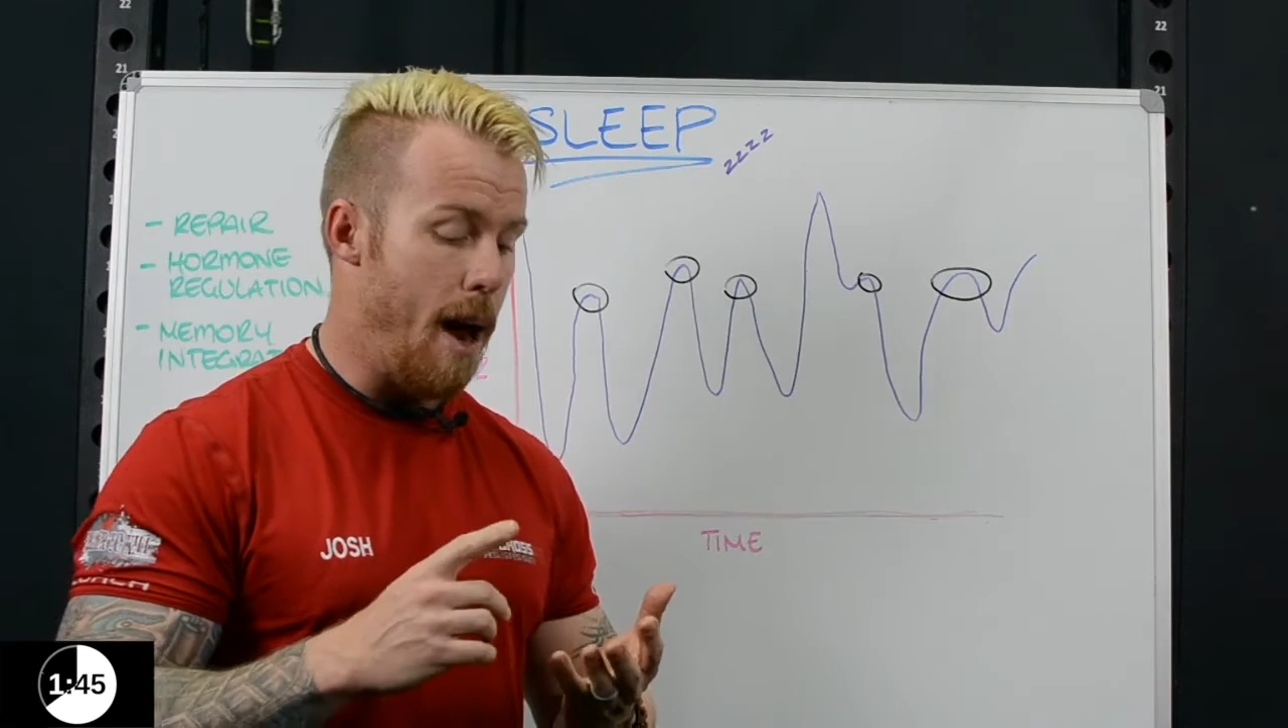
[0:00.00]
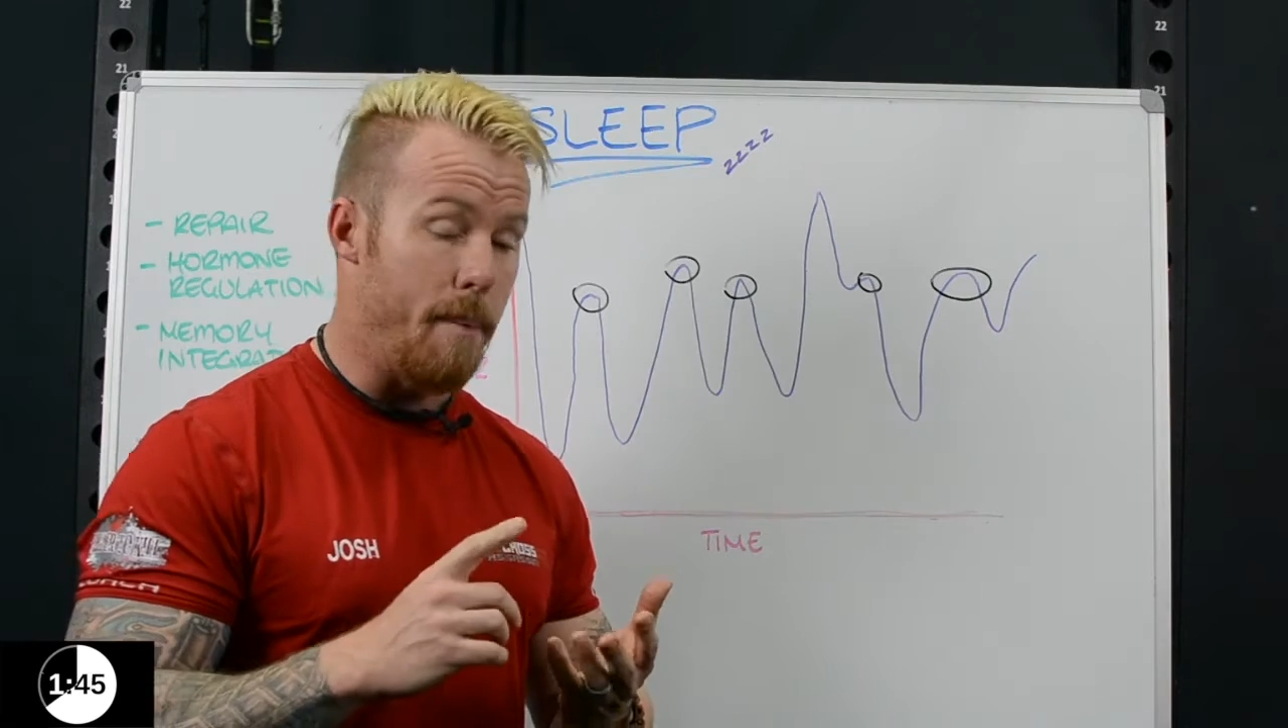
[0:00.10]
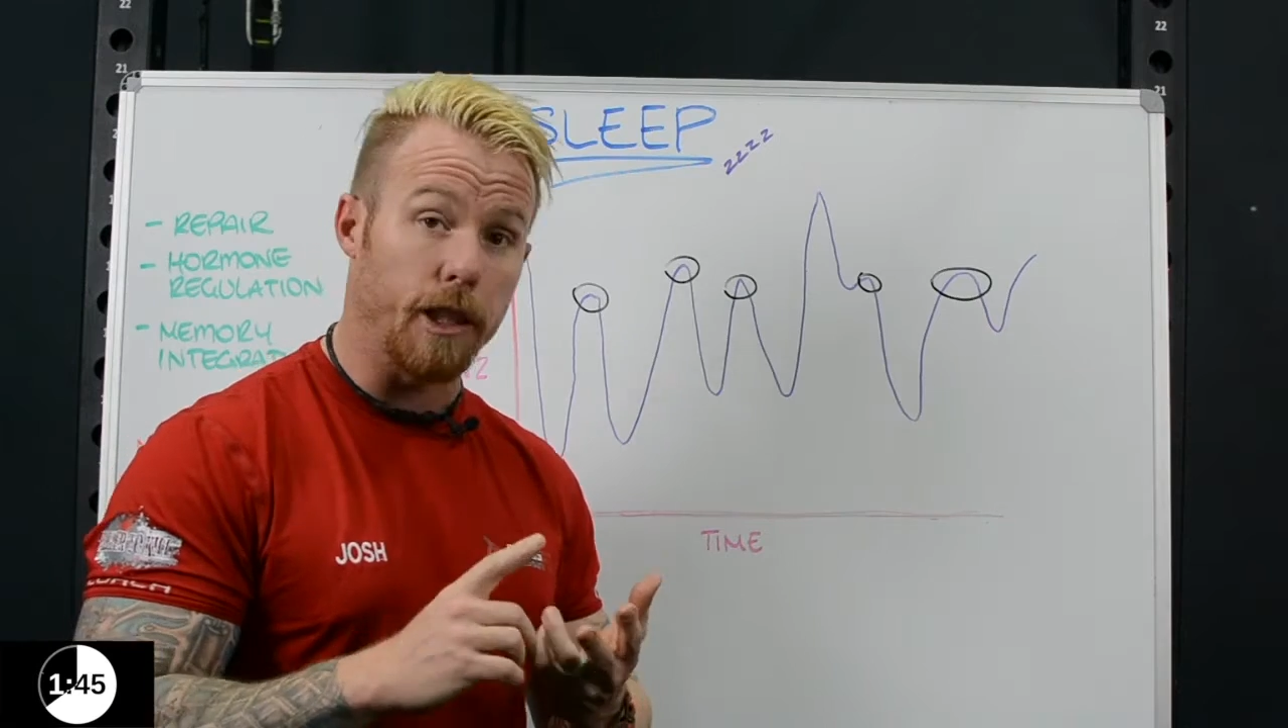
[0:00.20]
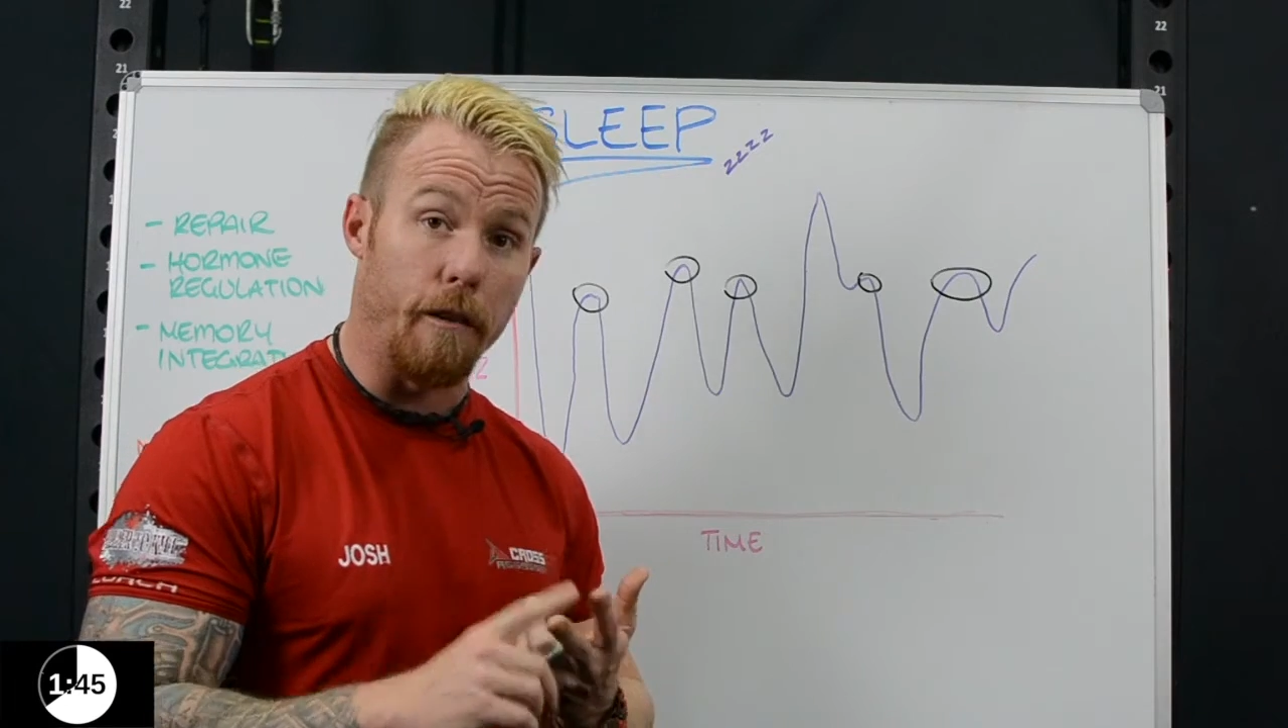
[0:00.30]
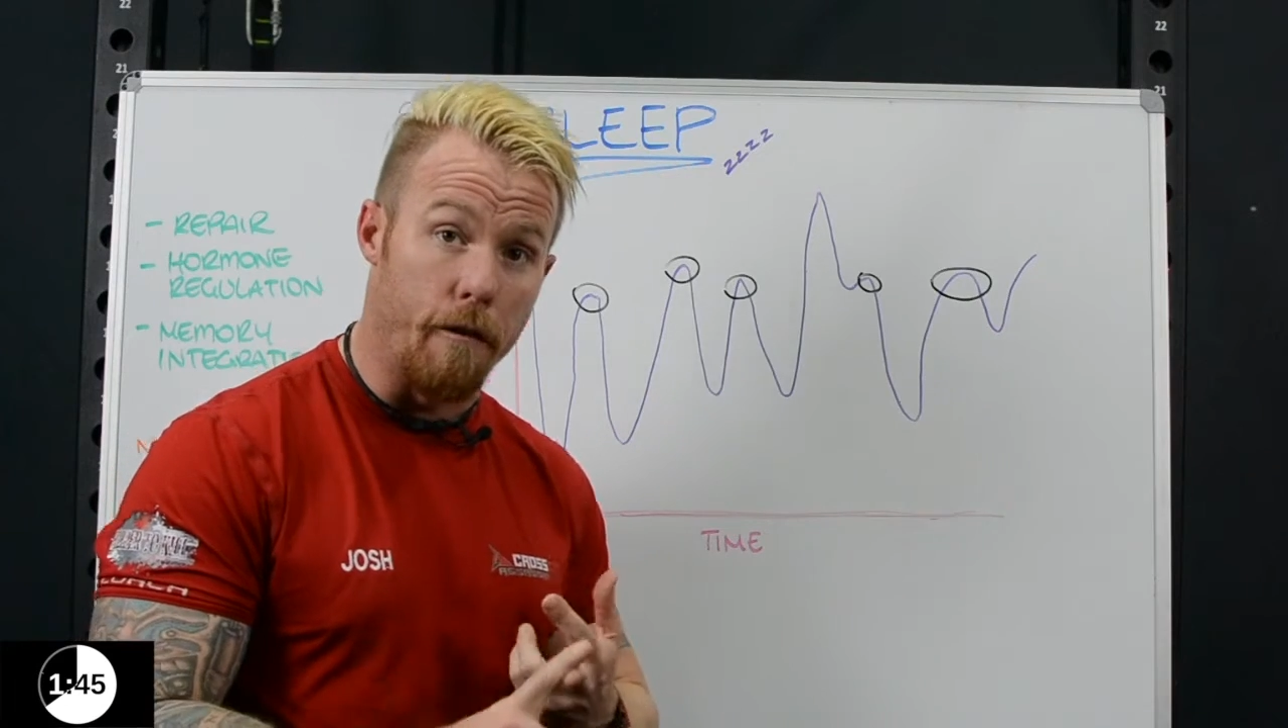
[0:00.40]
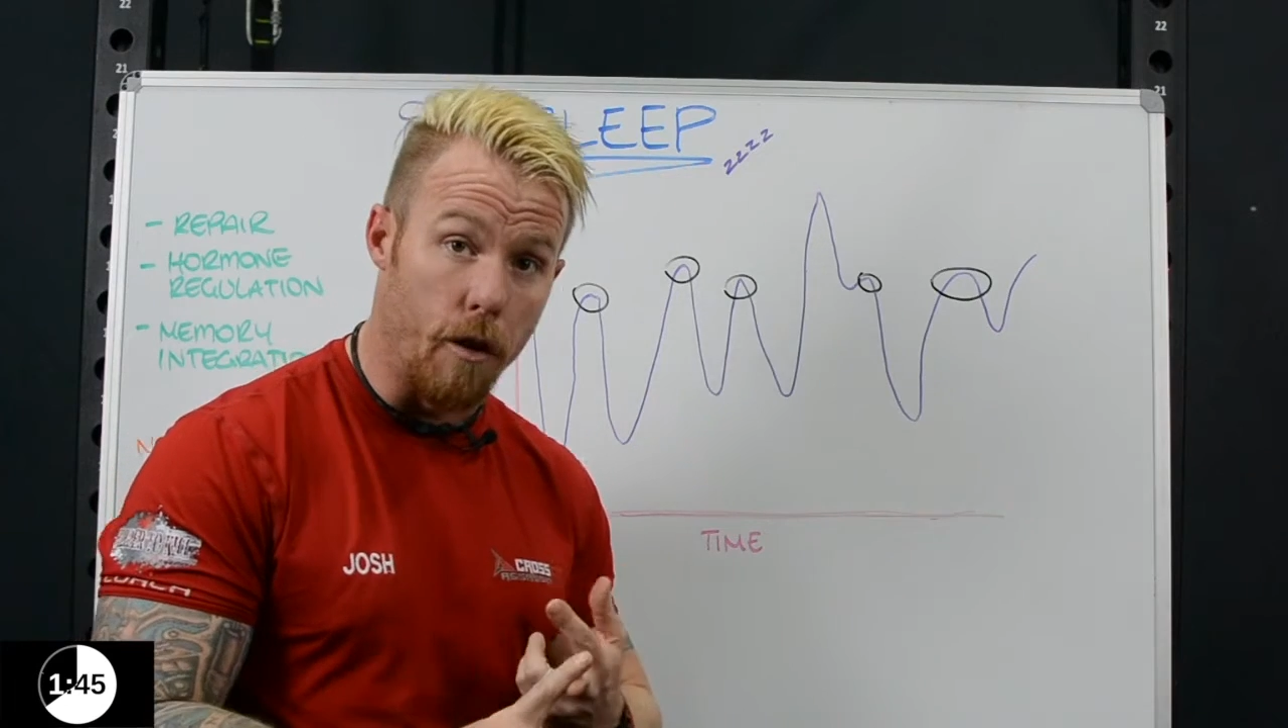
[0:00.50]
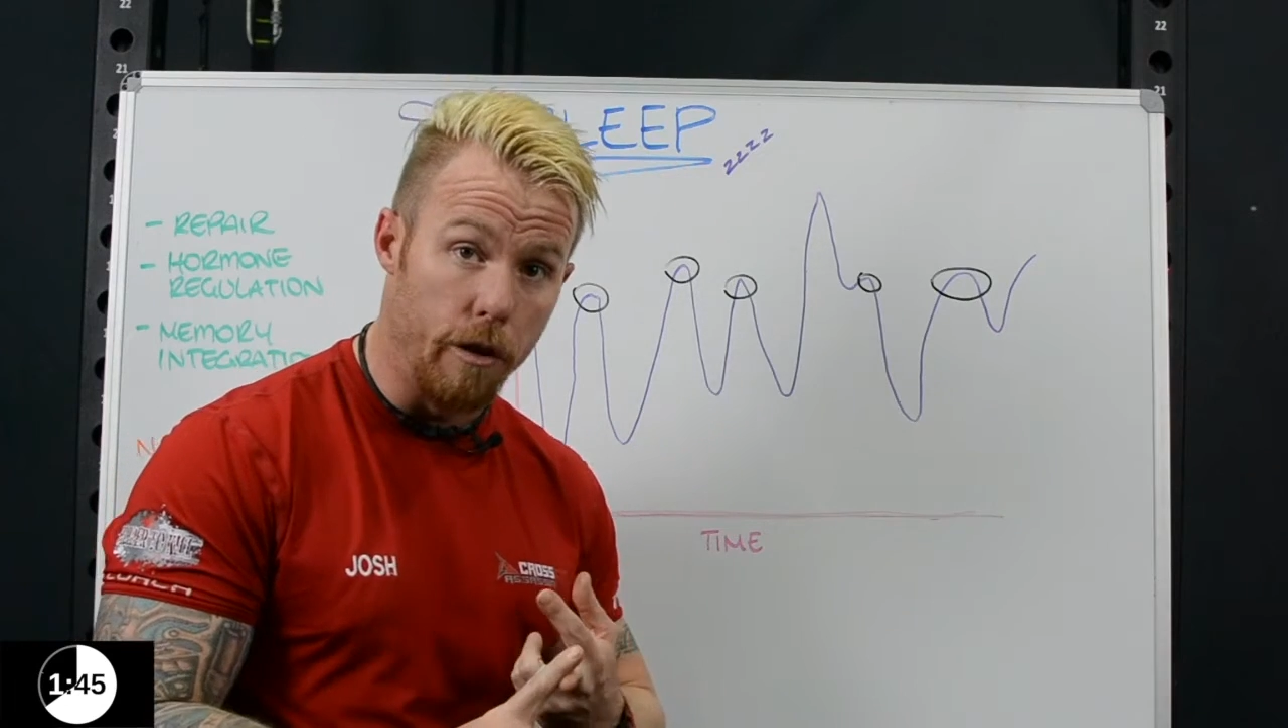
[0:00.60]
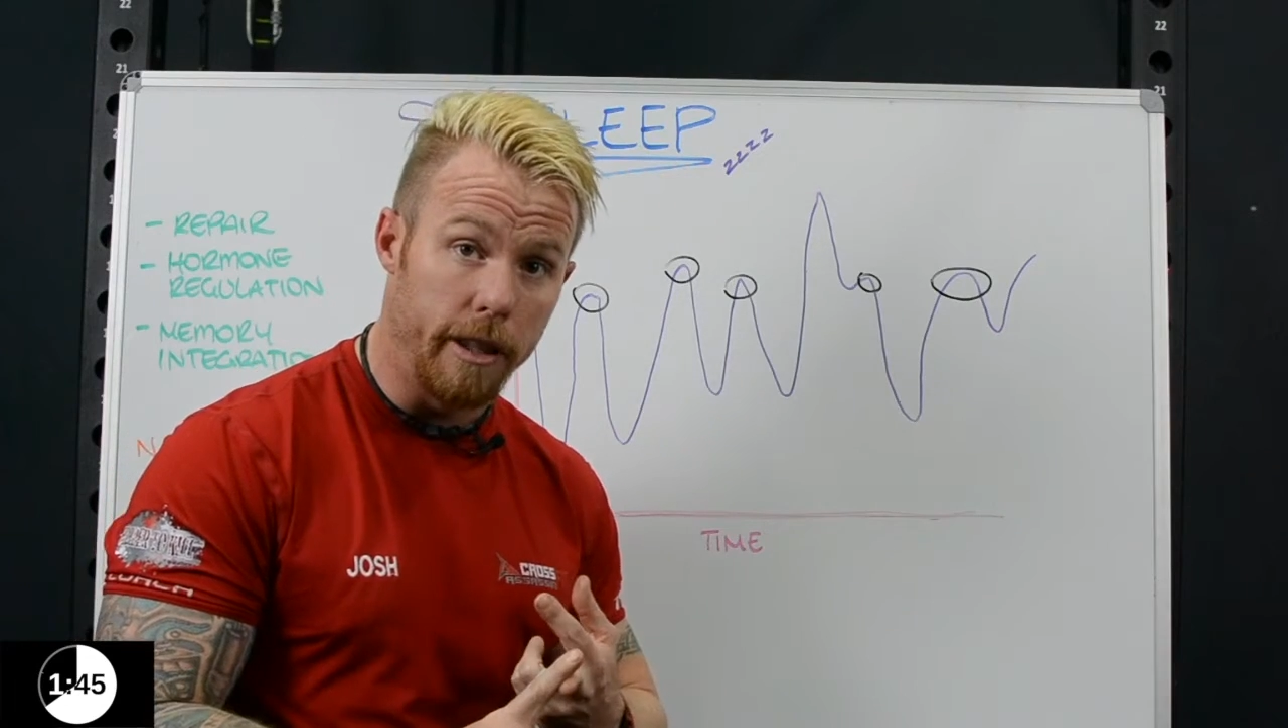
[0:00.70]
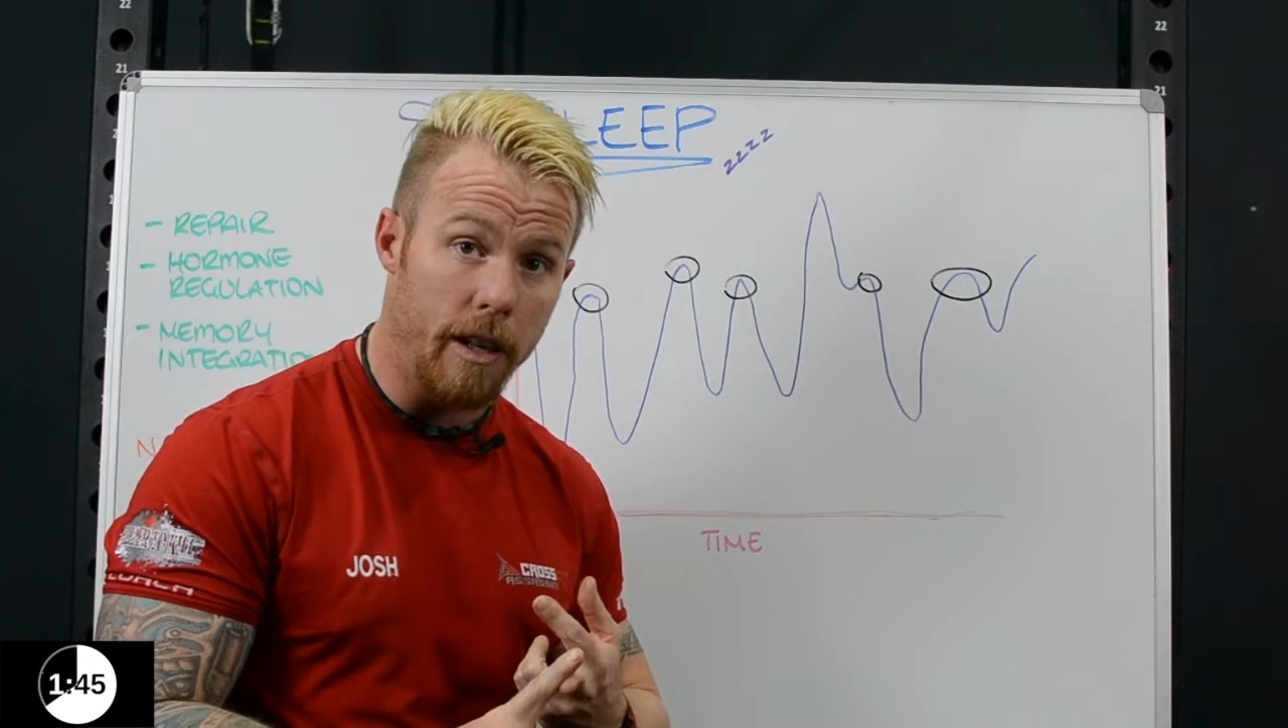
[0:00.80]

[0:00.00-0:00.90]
how much food